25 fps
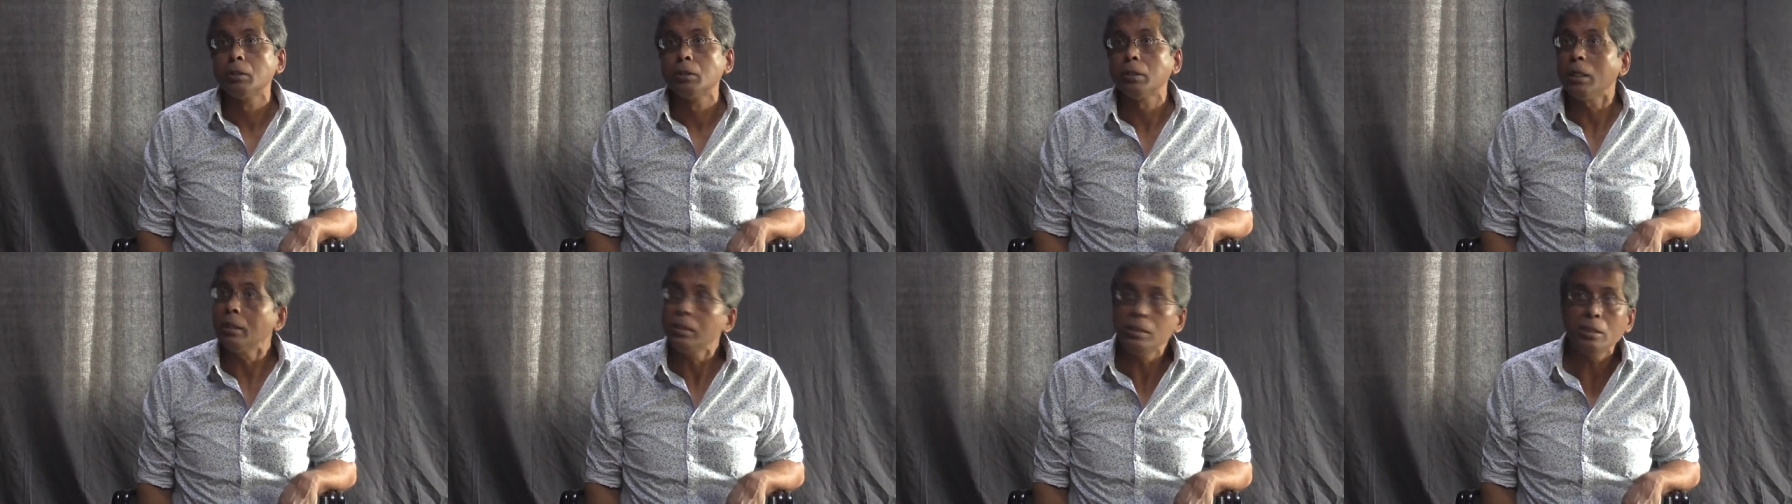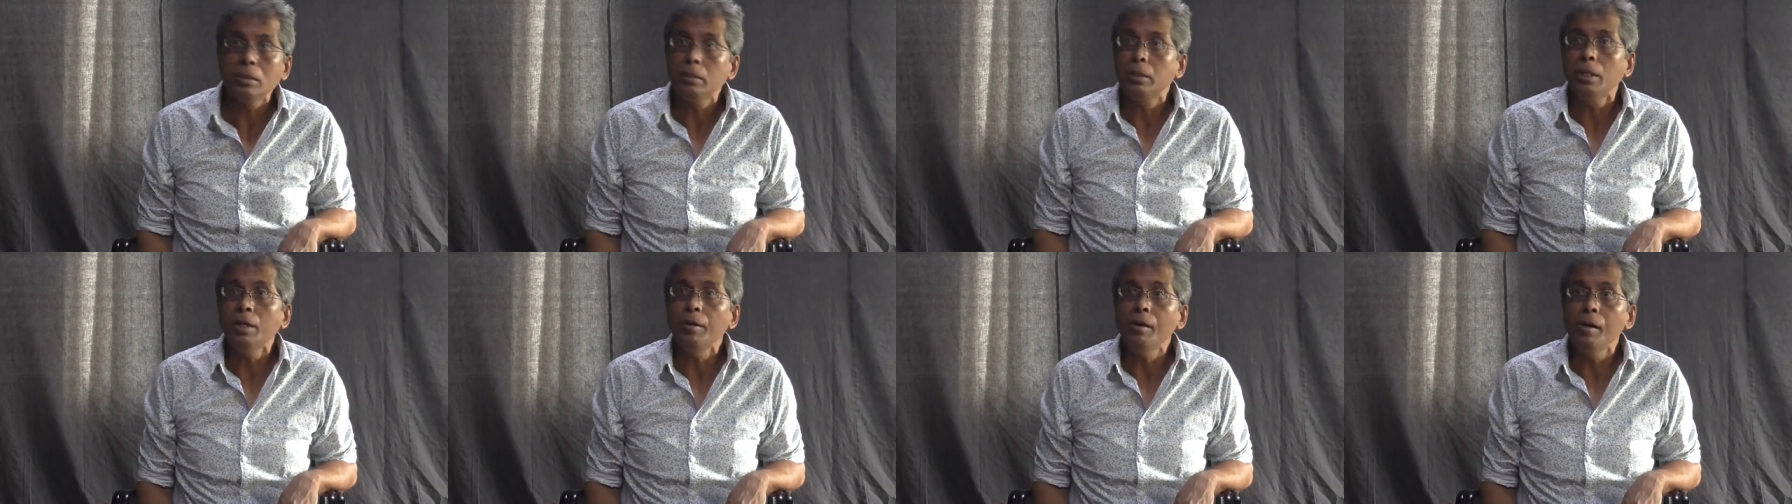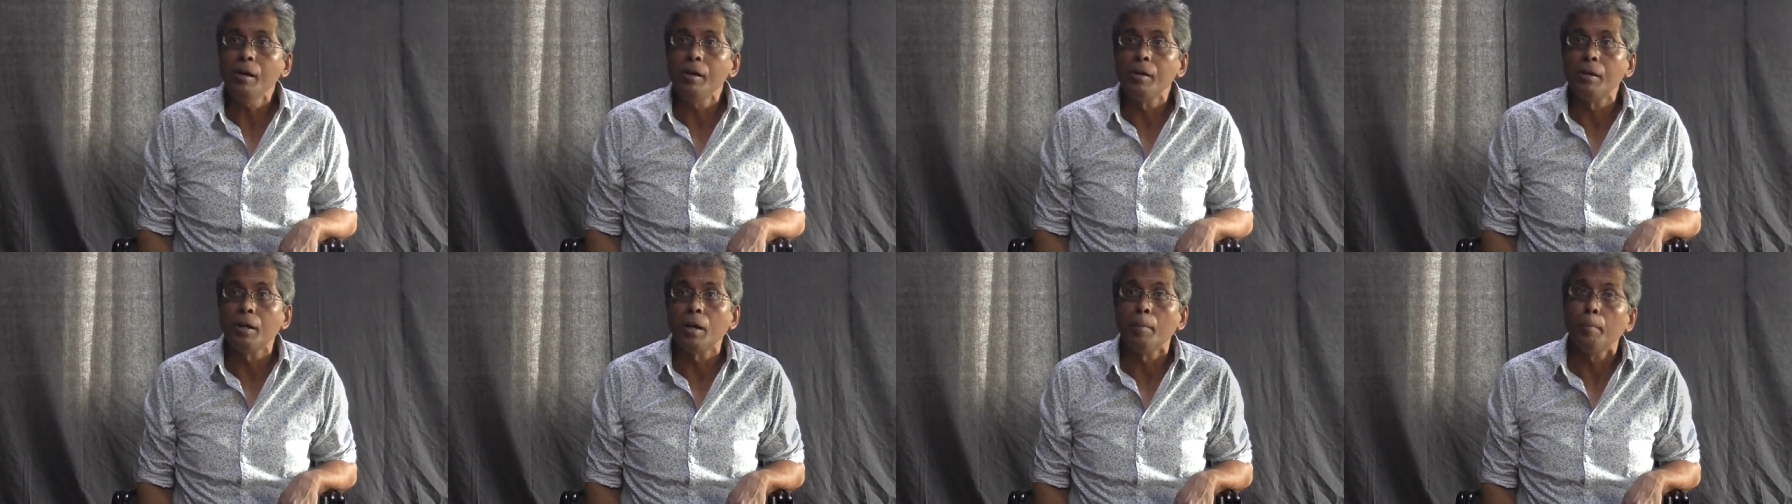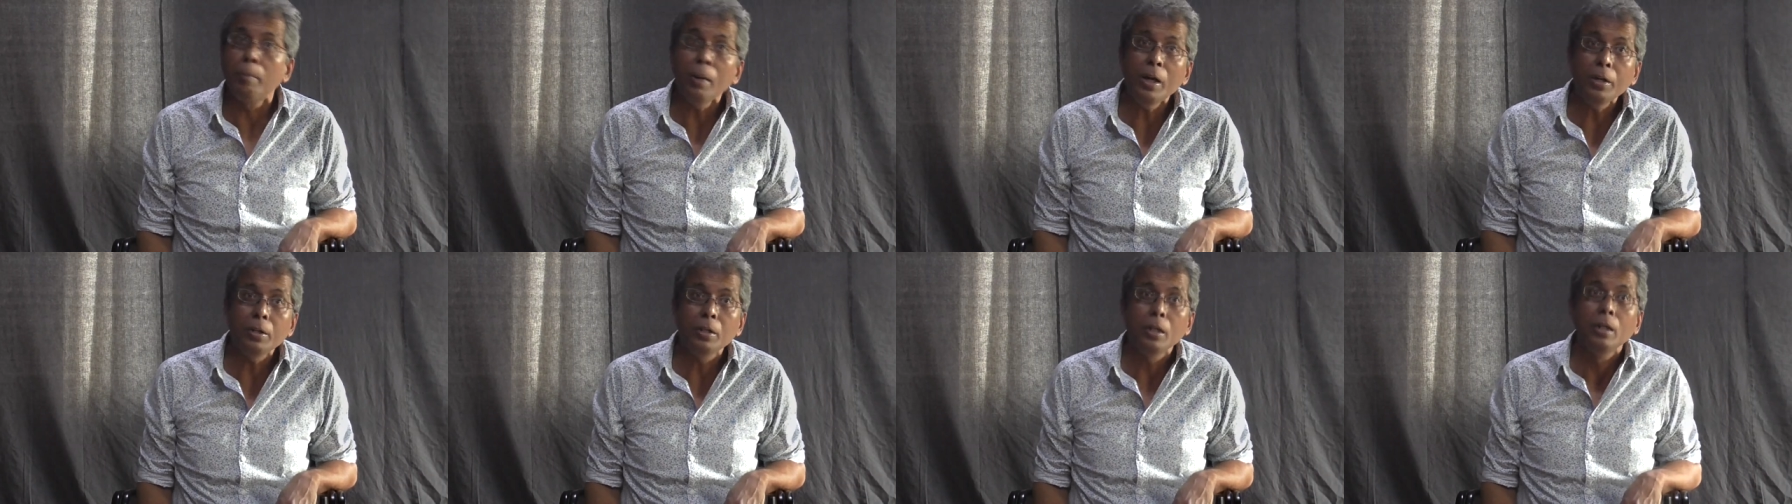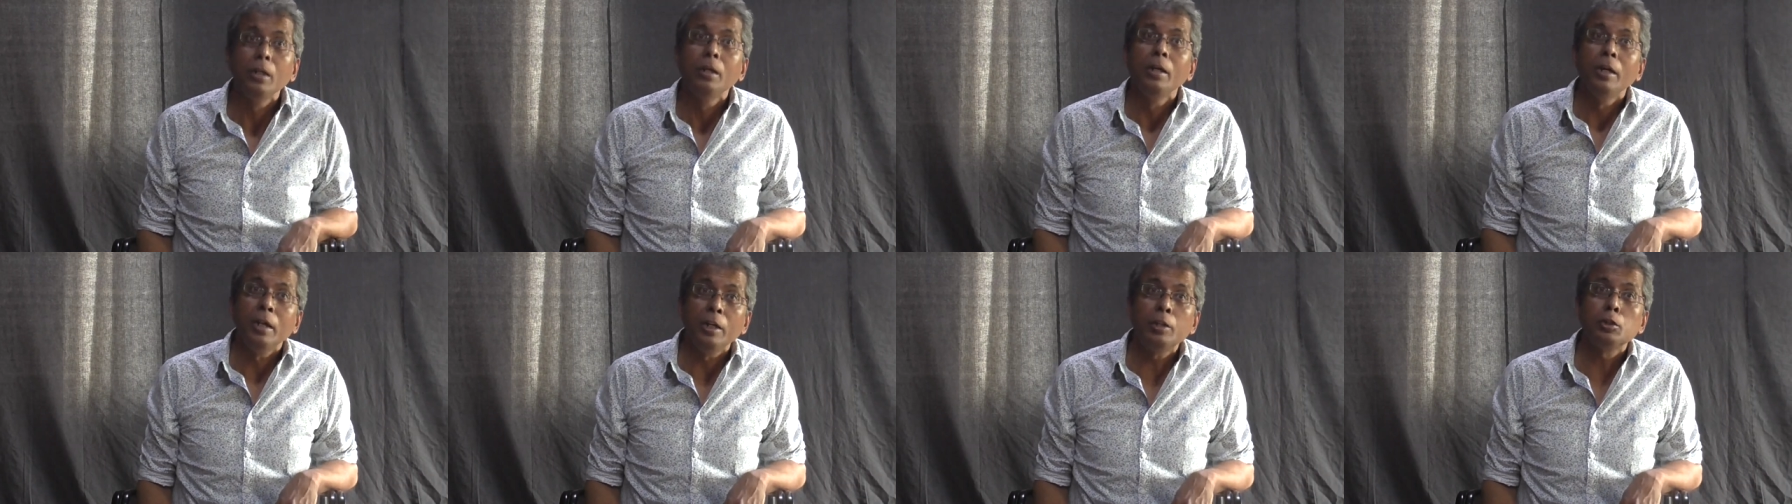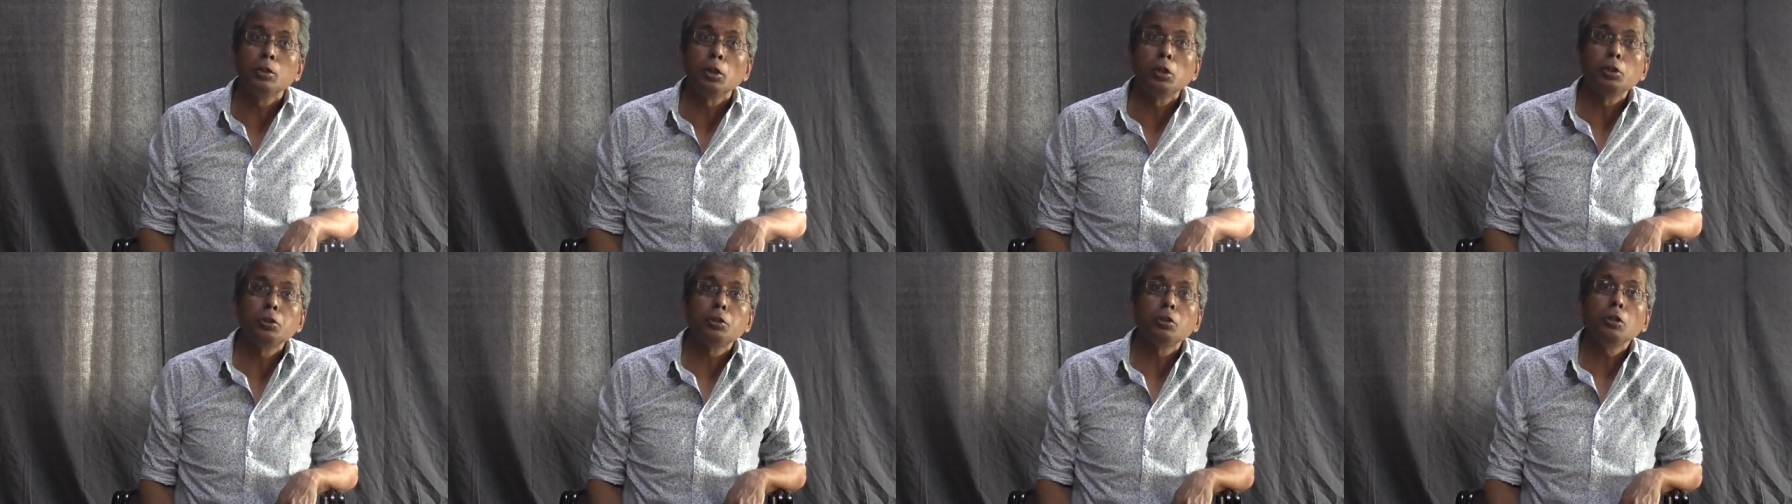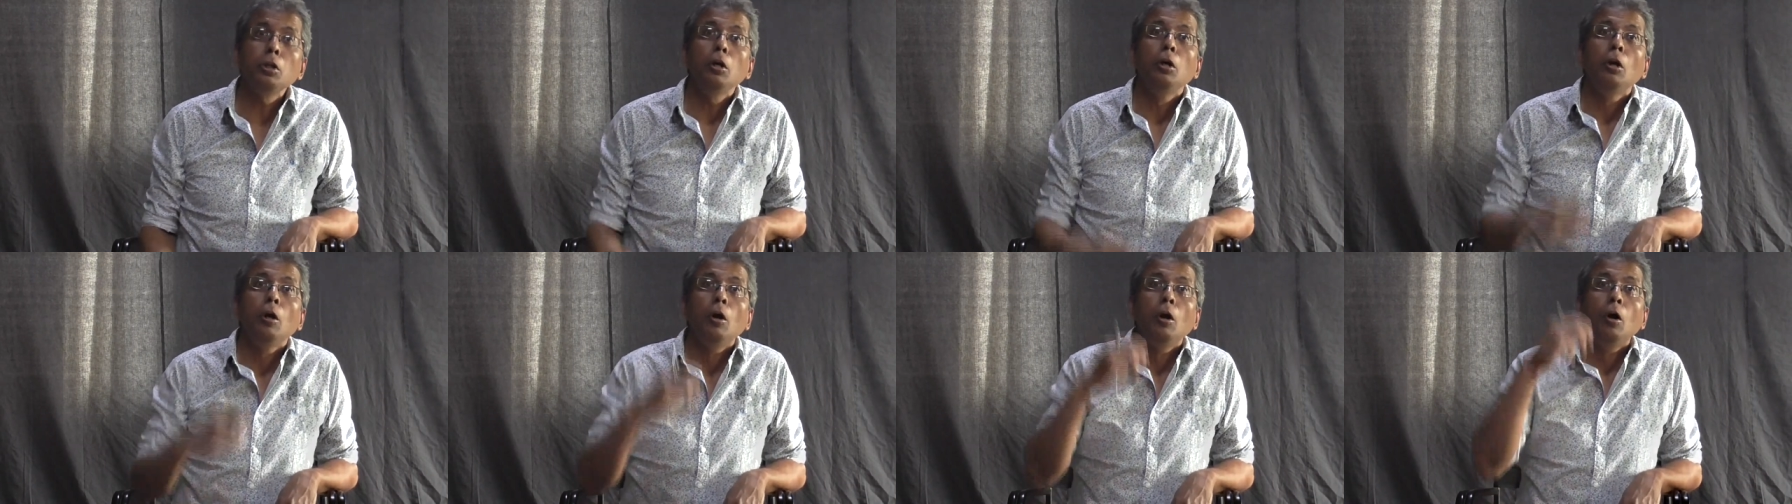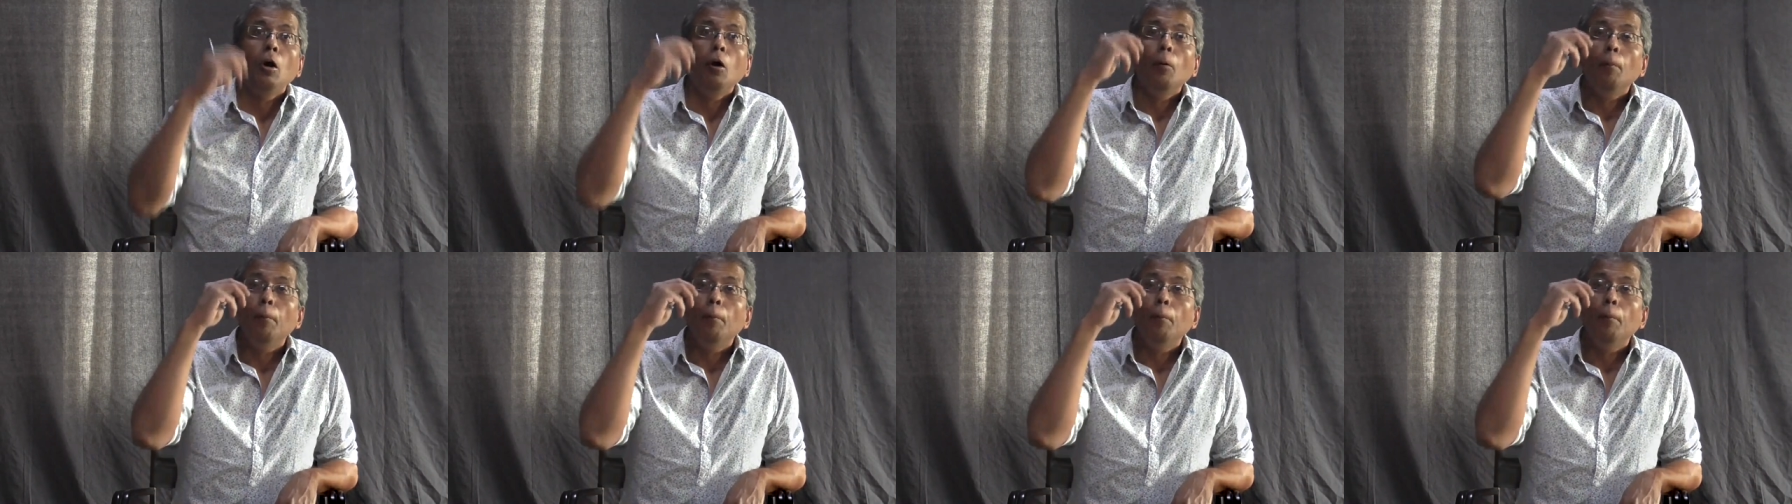That's general intellect. But it is also